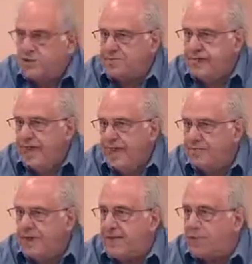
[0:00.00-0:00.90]
was
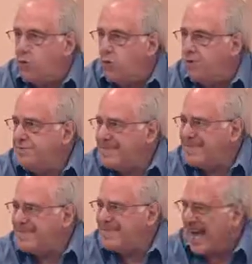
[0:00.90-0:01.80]
made by the
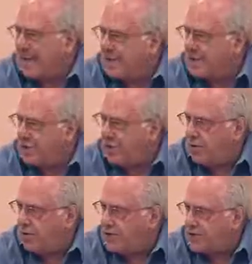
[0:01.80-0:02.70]
Goldman Sachs
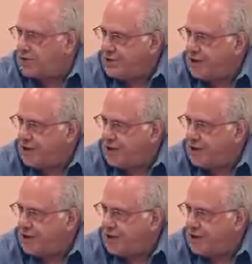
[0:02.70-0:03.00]
Corporation.